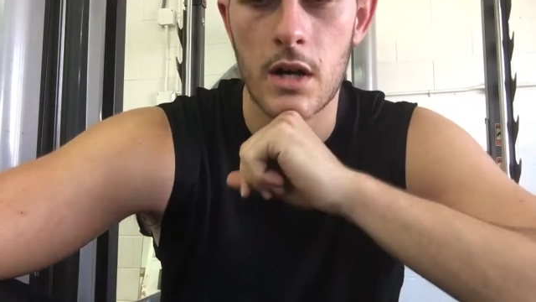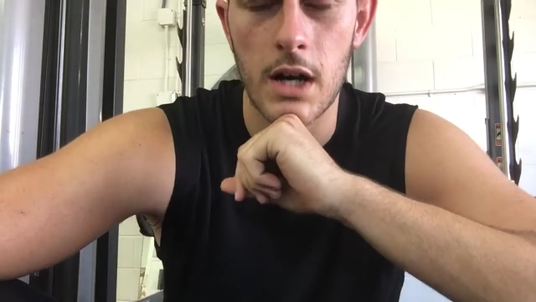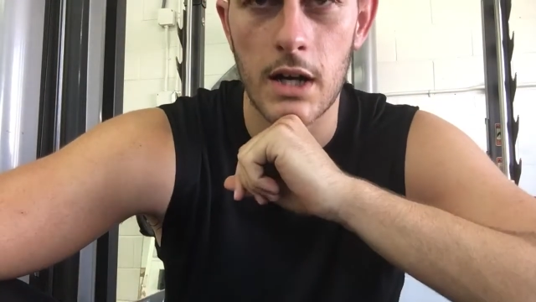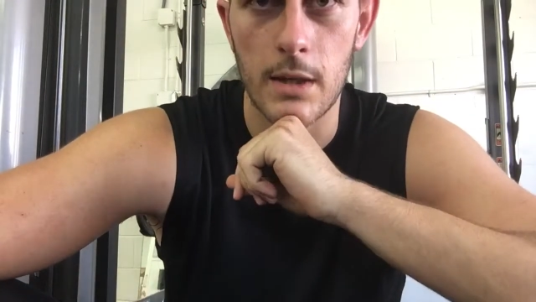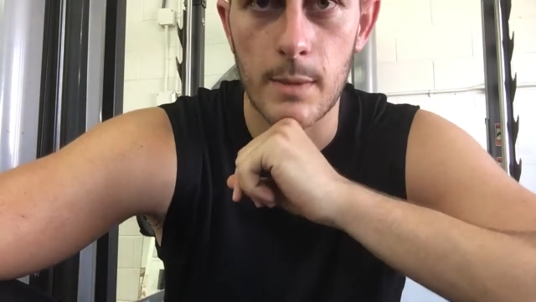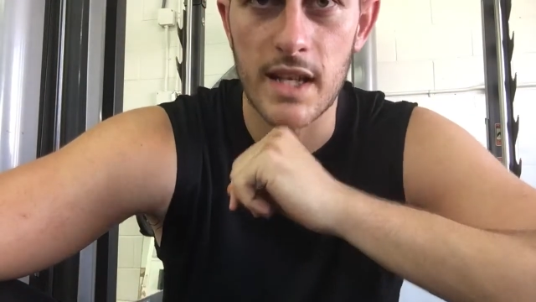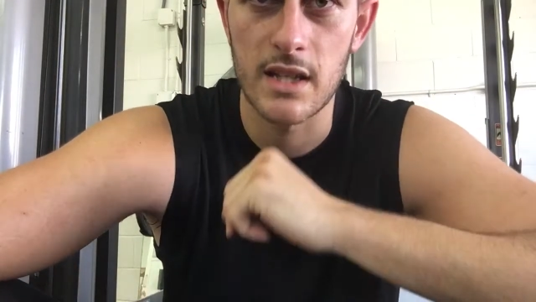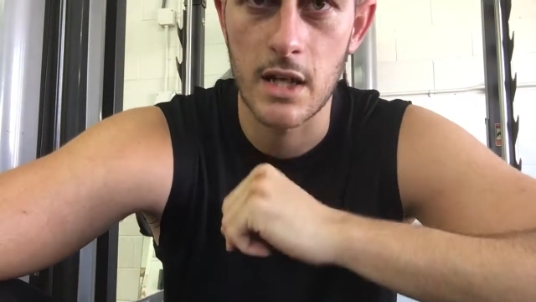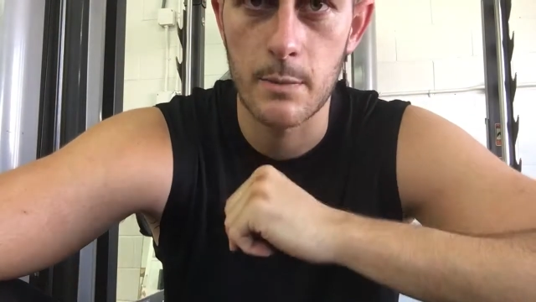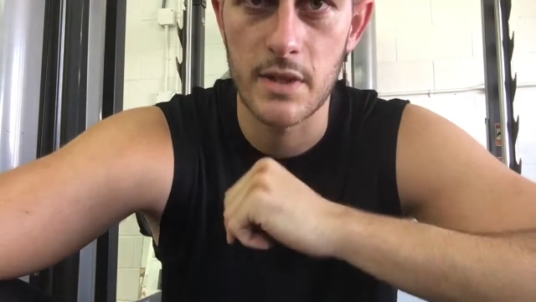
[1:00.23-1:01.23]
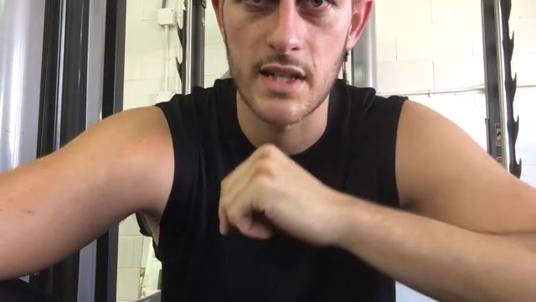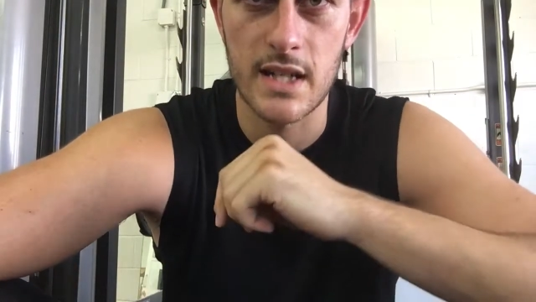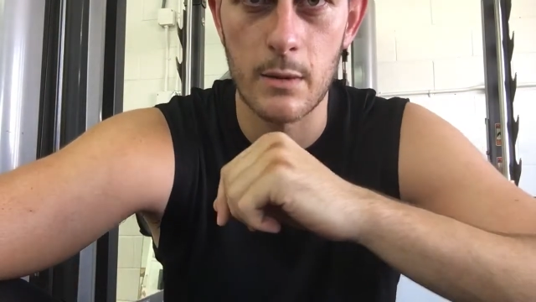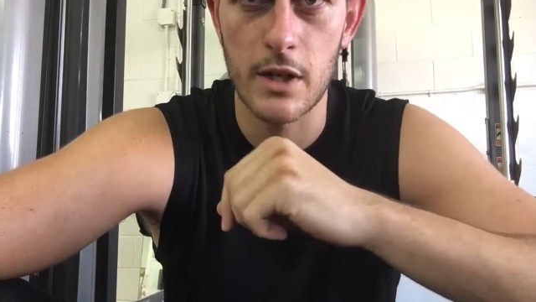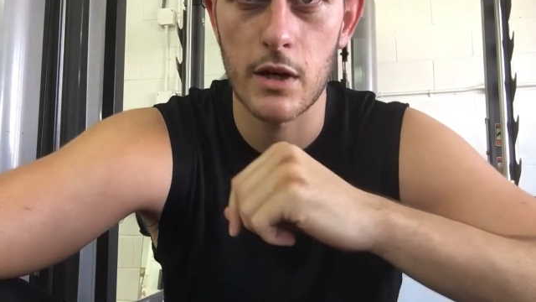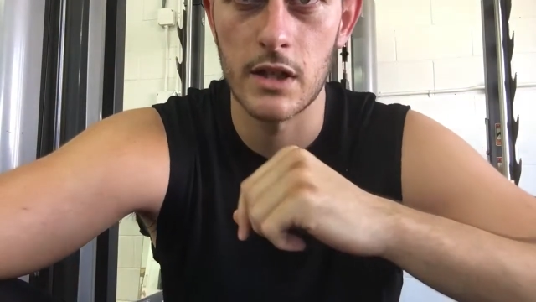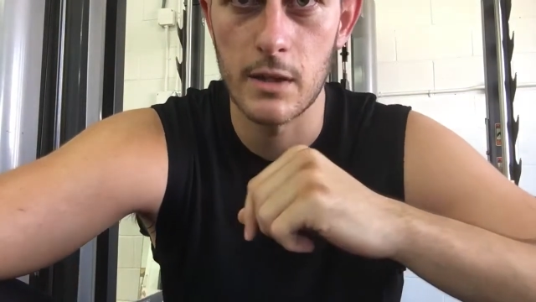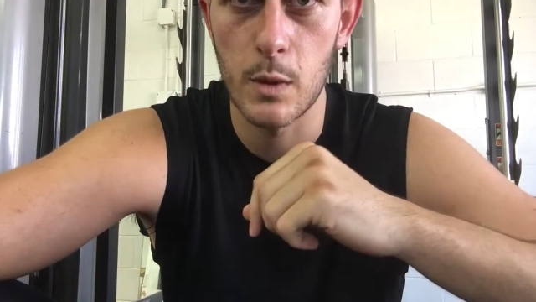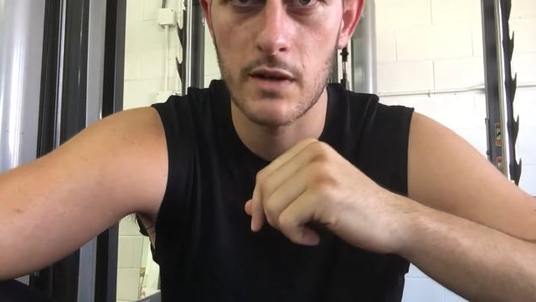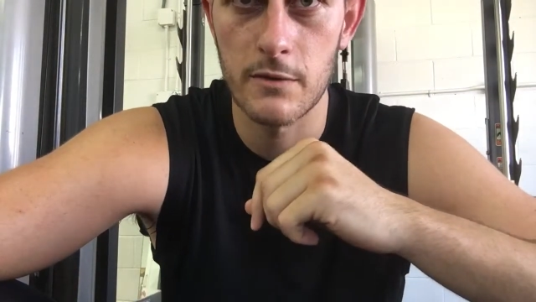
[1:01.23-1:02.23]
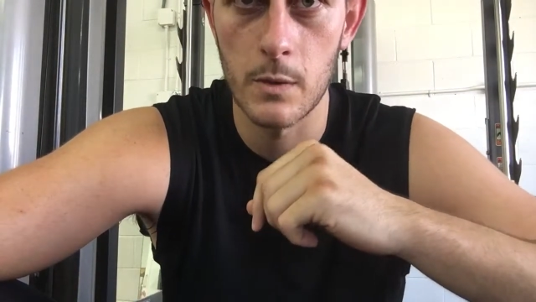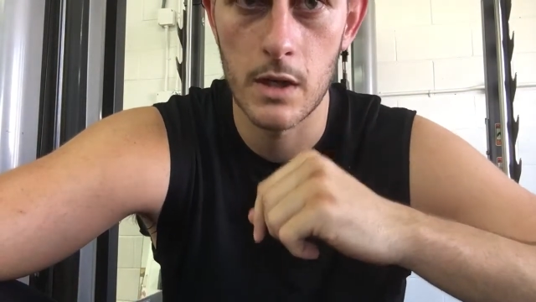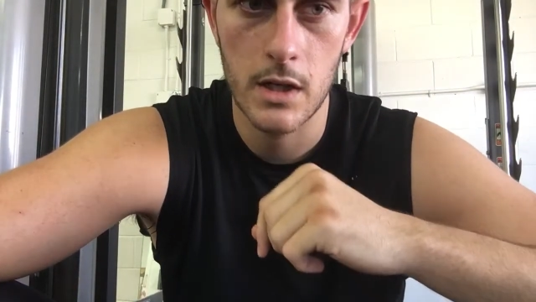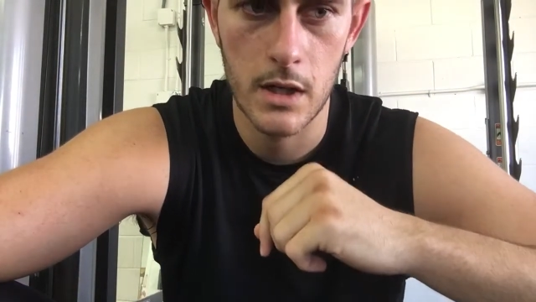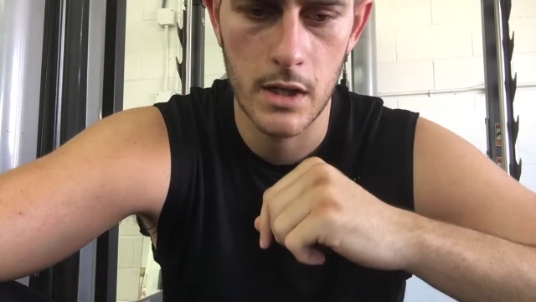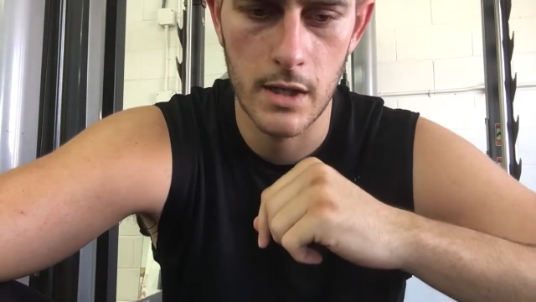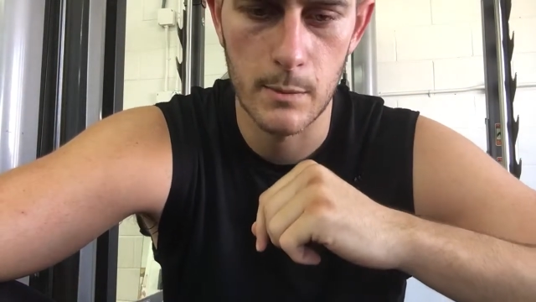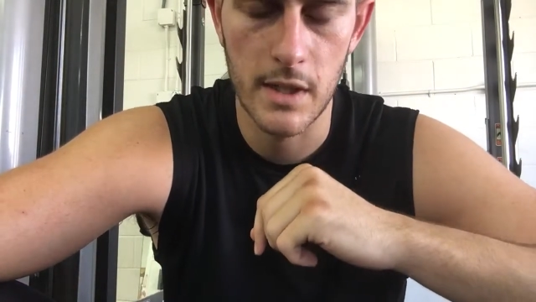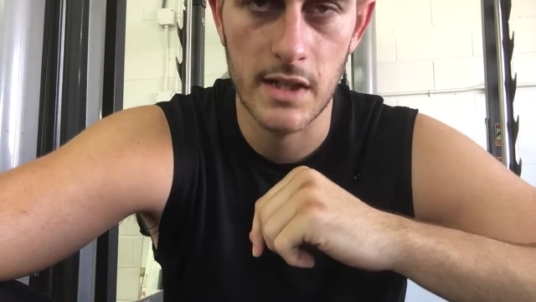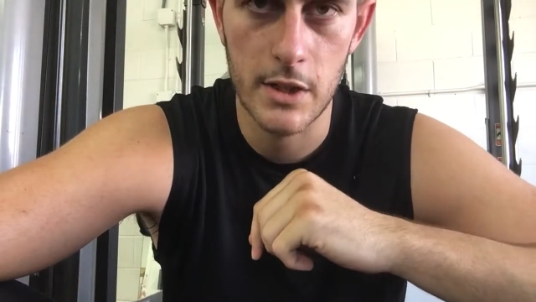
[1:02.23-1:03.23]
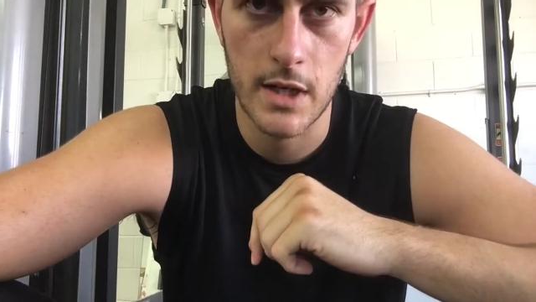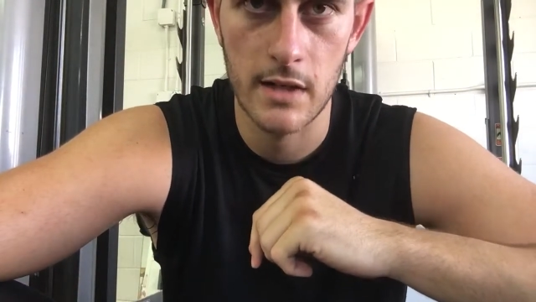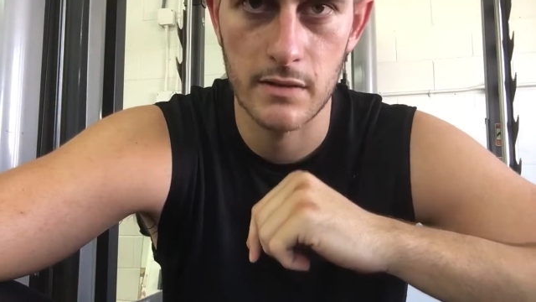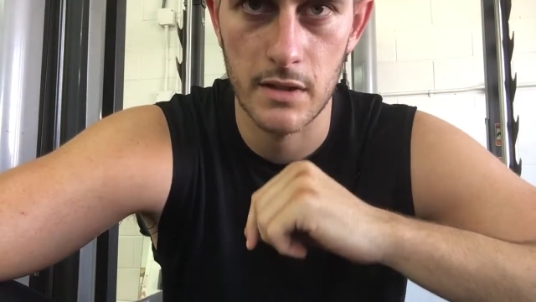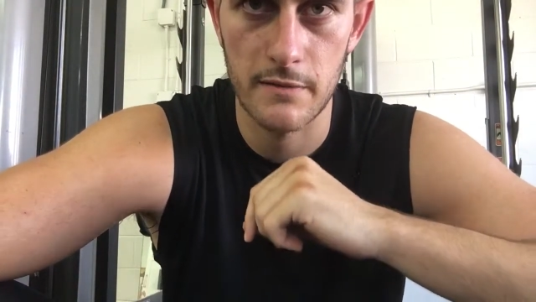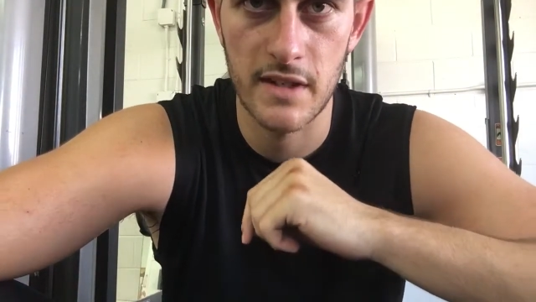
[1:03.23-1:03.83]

and the companies that we currently work for, mainly travel and